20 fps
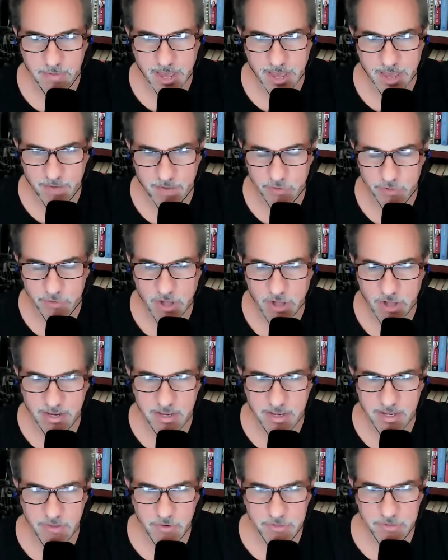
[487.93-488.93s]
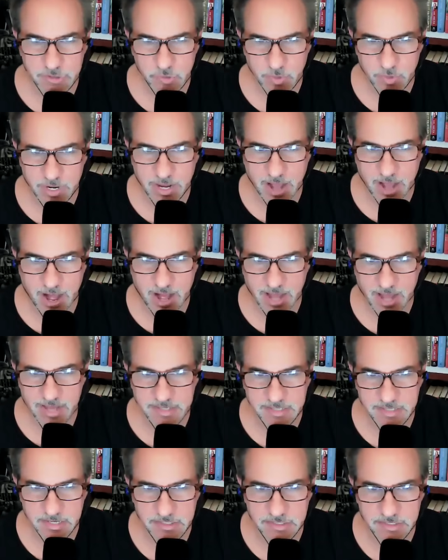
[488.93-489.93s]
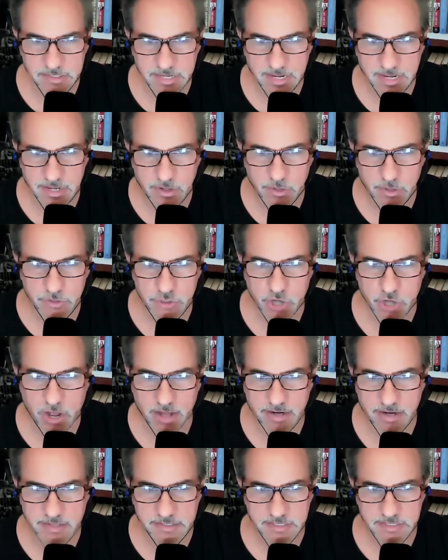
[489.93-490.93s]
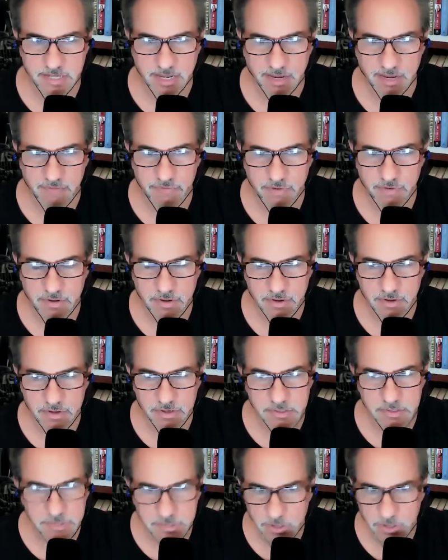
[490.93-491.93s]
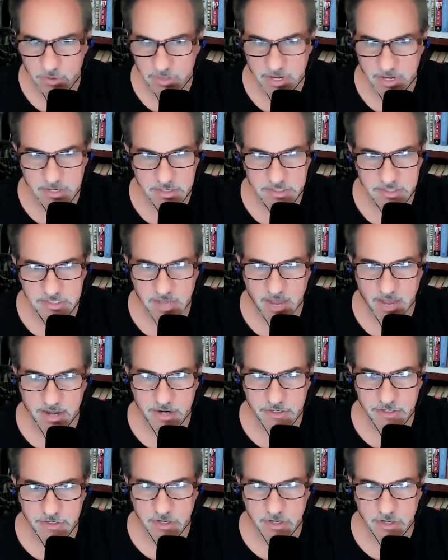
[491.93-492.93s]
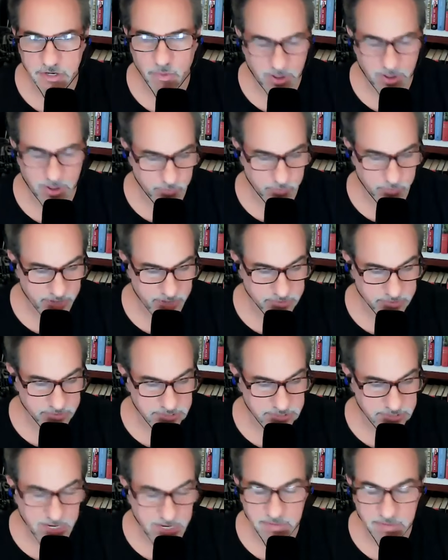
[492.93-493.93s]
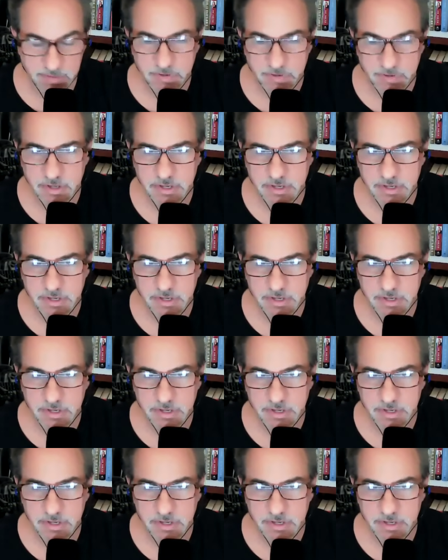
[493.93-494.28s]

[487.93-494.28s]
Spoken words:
And if we're talking those three guys, it's Neil, John, and Steve. So they decided to go on without Steve.